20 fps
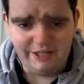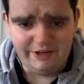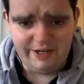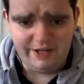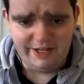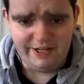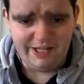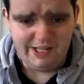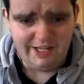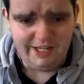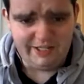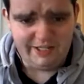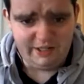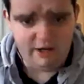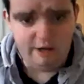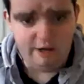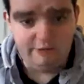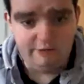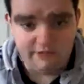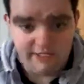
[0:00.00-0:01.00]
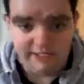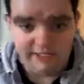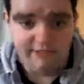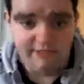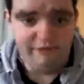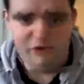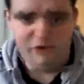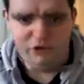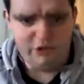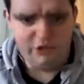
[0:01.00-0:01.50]
Like obviously in the future,
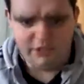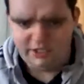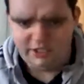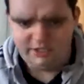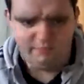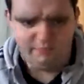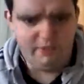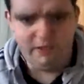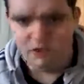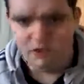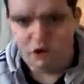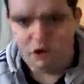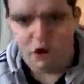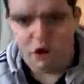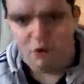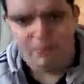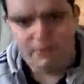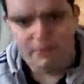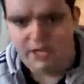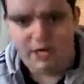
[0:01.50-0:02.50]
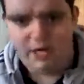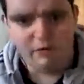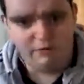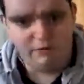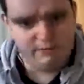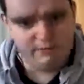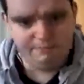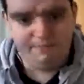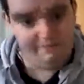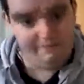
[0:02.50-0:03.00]
this might go up or down
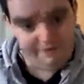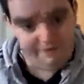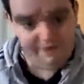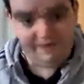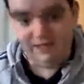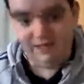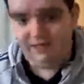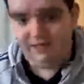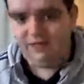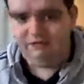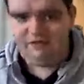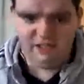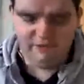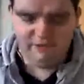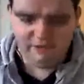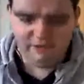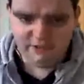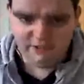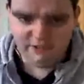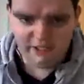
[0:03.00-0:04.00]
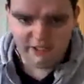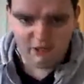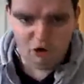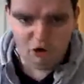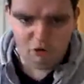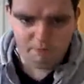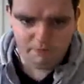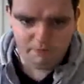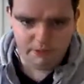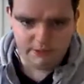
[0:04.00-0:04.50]
if it's even still
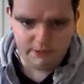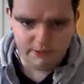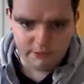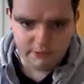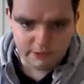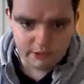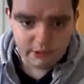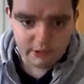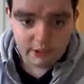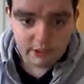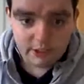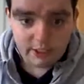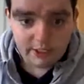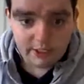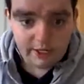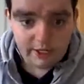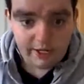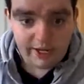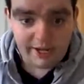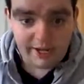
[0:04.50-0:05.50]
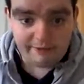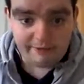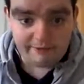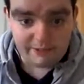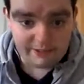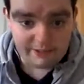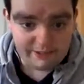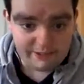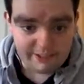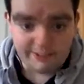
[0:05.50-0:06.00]
opened after
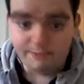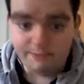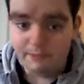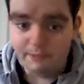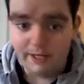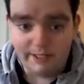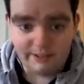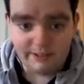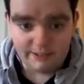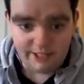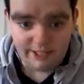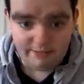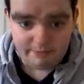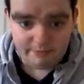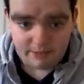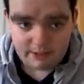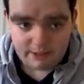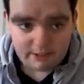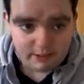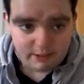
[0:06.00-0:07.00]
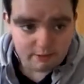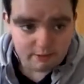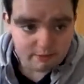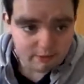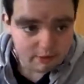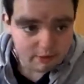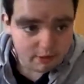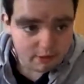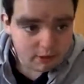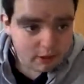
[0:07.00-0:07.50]
this pandemic.
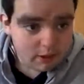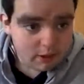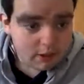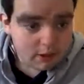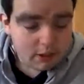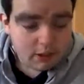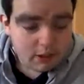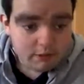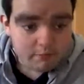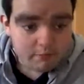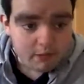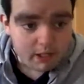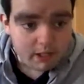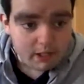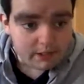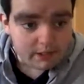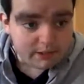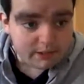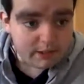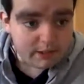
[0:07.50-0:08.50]
But